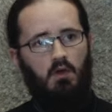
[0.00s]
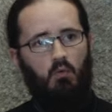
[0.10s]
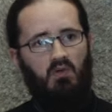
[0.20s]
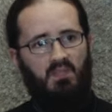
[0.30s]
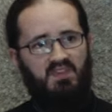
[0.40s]

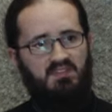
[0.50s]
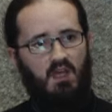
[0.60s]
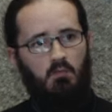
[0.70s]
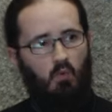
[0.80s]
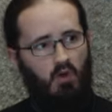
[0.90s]
with the
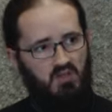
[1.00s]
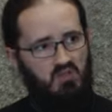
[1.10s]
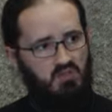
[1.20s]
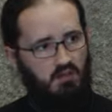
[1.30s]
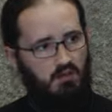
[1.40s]
same
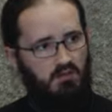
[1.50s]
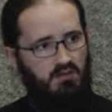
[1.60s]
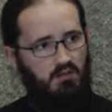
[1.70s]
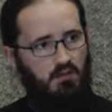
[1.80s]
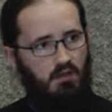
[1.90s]

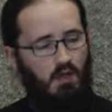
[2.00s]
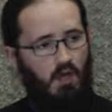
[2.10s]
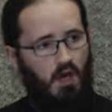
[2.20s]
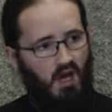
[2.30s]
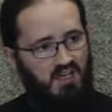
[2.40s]
questions,
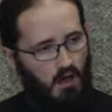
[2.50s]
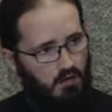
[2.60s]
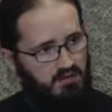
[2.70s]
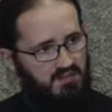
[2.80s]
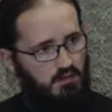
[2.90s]

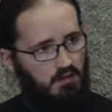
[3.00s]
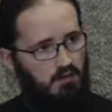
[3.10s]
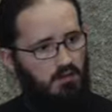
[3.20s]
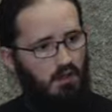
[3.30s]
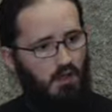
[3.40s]

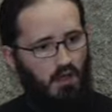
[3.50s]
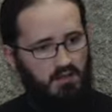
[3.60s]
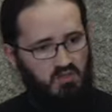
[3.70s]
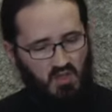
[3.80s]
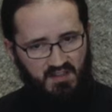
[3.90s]
unanswered,
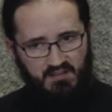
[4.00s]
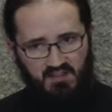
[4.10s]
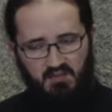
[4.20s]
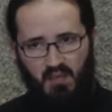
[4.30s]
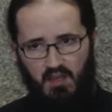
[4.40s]
and just
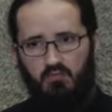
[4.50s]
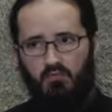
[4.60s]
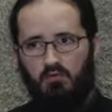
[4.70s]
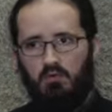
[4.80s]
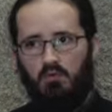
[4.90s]
as
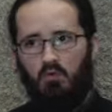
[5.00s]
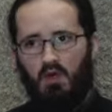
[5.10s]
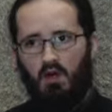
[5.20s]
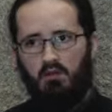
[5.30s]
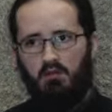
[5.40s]
painful to look
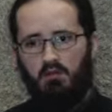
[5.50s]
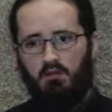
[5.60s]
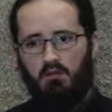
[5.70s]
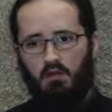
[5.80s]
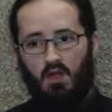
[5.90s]
at.
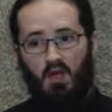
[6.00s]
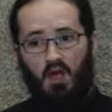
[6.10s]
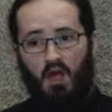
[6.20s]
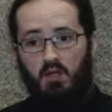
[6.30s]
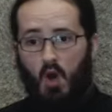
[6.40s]

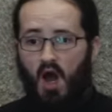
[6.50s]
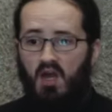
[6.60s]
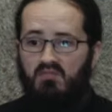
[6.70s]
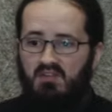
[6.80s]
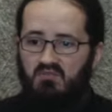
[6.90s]
And
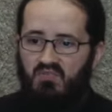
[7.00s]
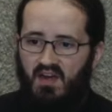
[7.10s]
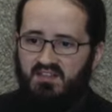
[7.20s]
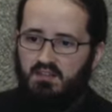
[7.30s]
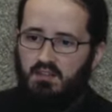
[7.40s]
I've
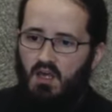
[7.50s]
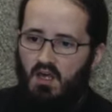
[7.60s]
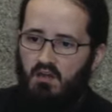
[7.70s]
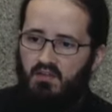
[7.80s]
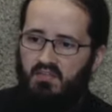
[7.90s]
invested
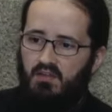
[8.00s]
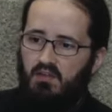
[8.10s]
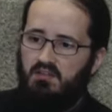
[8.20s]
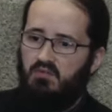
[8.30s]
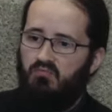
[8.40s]
the
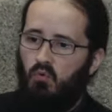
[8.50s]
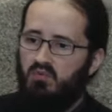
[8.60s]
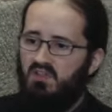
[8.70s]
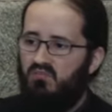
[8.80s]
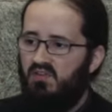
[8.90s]
30,
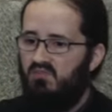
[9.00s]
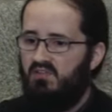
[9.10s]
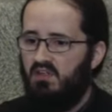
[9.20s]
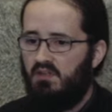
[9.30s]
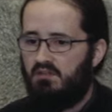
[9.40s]
40,
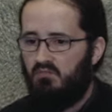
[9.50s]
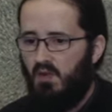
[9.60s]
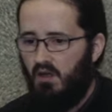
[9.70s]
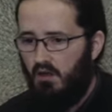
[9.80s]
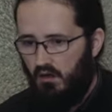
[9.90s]
50 years of
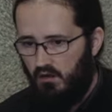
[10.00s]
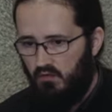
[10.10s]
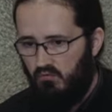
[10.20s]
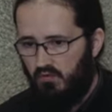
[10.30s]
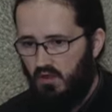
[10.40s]
my
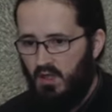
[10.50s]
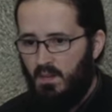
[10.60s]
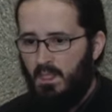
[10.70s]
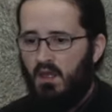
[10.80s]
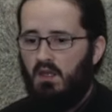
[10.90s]
life
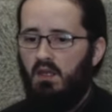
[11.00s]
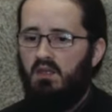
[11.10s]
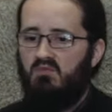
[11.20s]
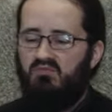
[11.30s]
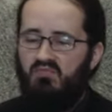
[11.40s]

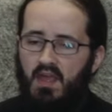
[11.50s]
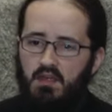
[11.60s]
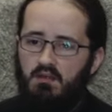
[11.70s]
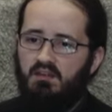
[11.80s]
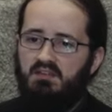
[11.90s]
in
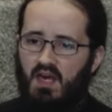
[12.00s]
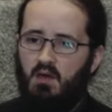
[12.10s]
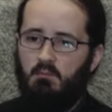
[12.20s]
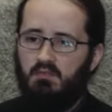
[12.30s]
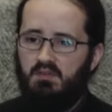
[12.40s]
vain
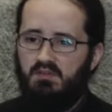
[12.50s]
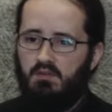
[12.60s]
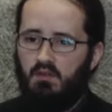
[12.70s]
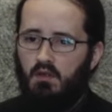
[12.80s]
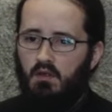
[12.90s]
attempts
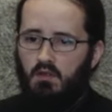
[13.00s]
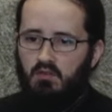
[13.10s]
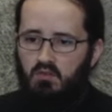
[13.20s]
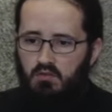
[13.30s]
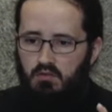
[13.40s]

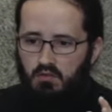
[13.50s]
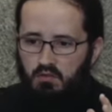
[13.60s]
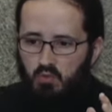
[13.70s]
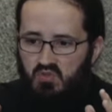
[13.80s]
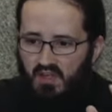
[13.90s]

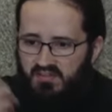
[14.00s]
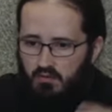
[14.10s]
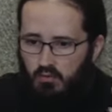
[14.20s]
to just